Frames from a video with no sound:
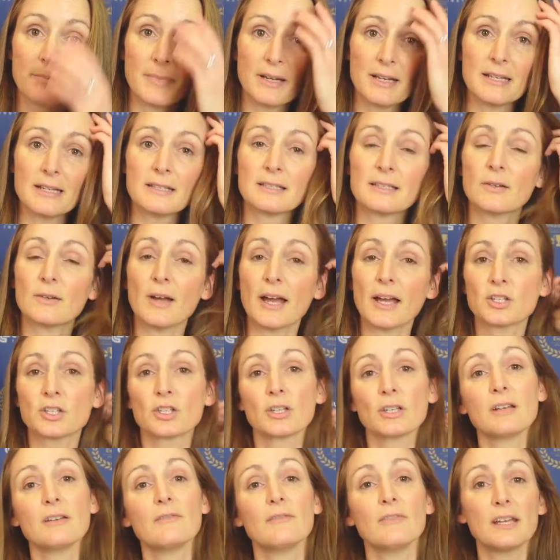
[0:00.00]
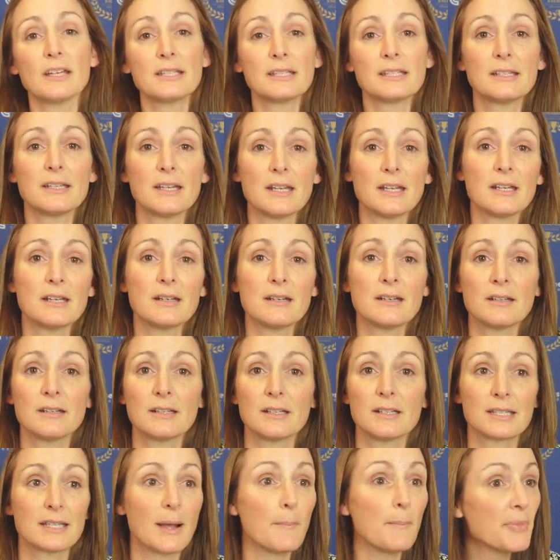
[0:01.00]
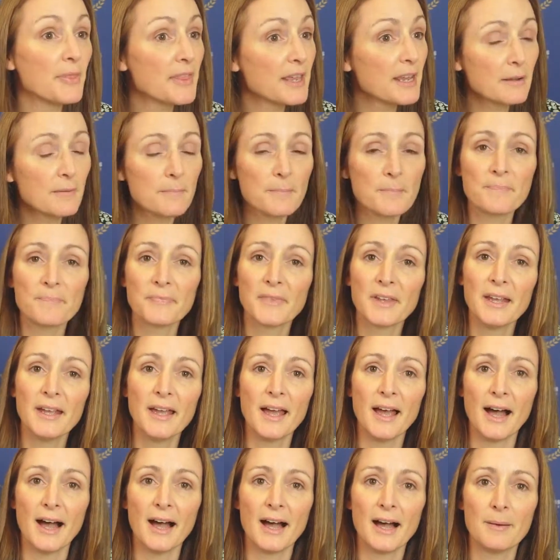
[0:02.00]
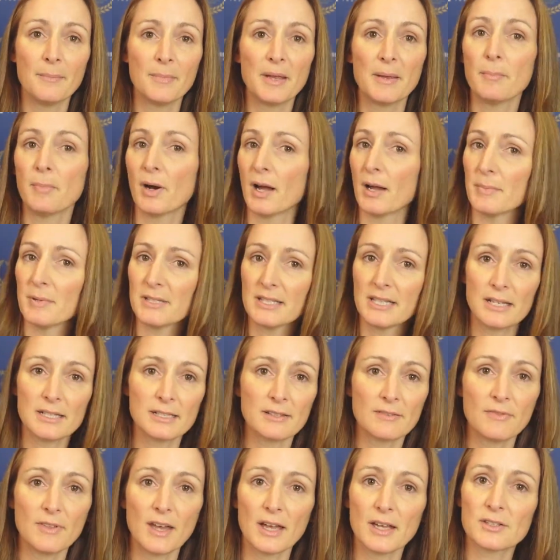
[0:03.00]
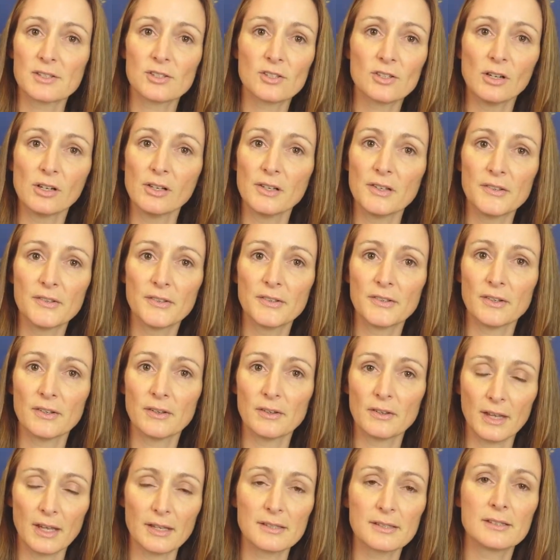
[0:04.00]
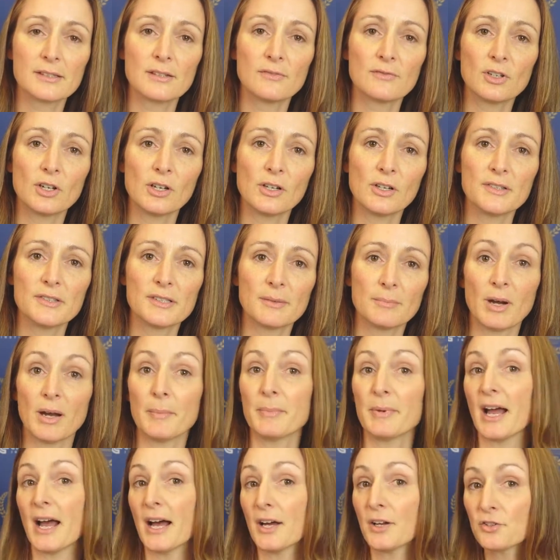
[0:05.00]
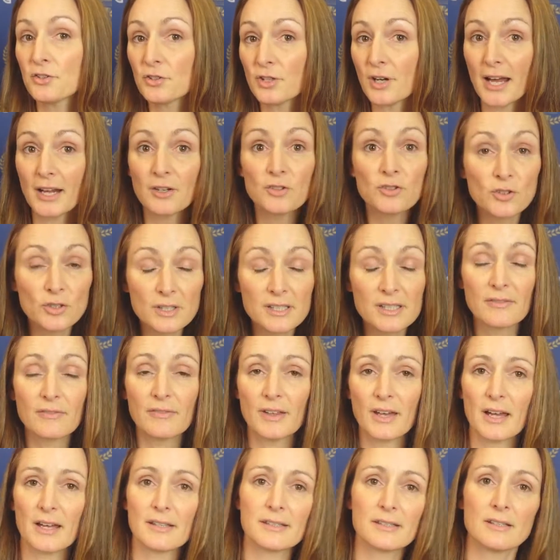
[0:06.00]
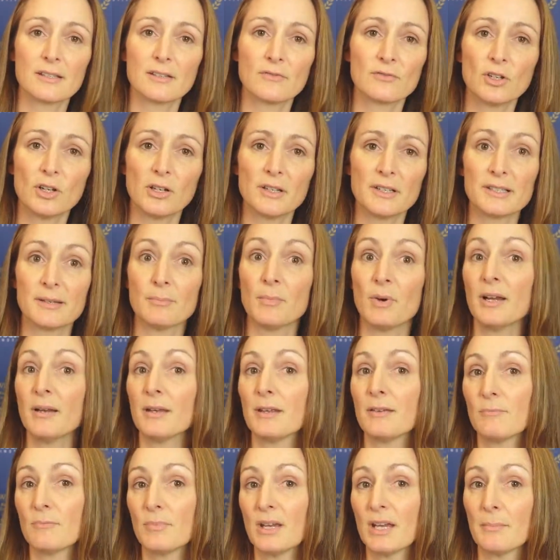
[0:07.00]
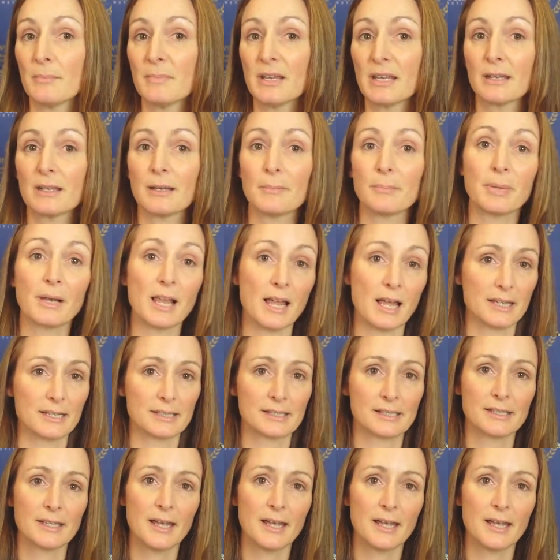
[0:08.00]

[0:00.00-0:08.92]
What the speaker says: money to actually invest in something. It might be tens of thousands of dollars. It might be hundreds of thousands of dollars. It might even be $1 million plus.